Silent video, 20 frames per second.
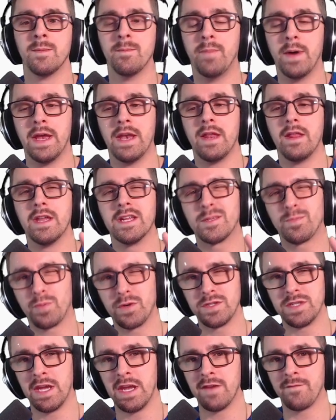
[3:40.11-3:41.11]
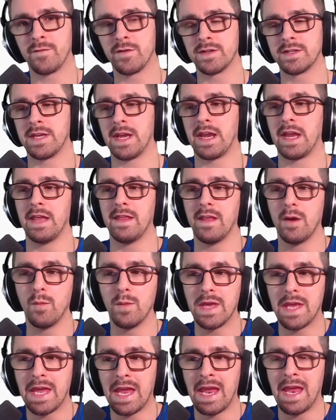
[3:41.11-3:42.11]
But let's pretend for a second that
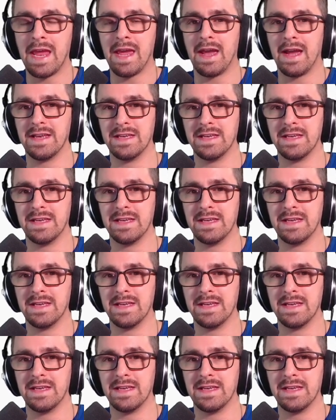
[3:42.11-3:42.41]
we can't